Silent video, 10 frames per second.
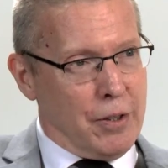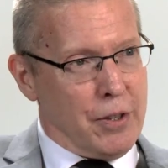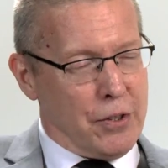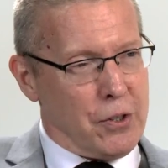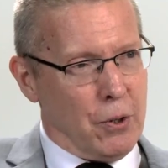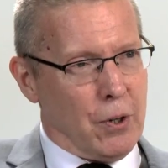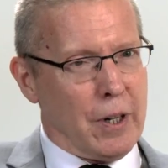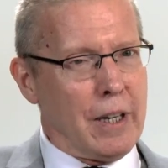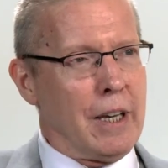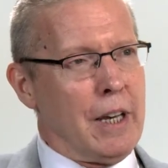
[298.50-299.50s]
the
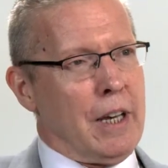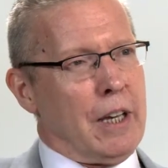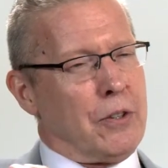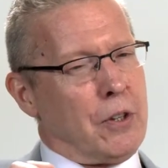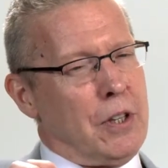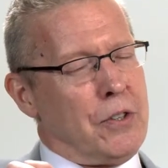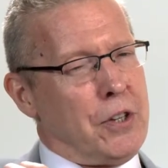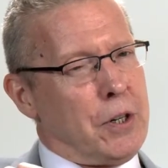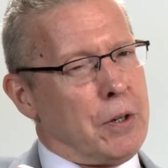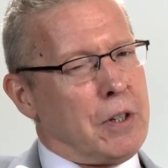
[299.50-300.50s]
story, is
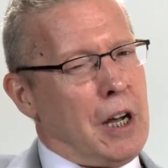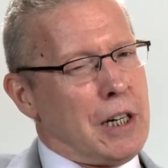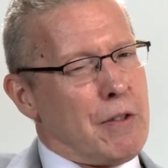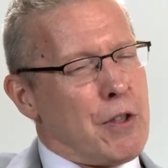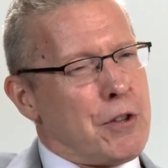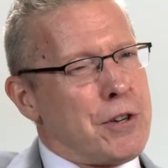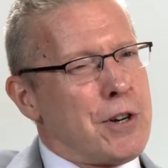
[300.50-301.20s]
considered kind of the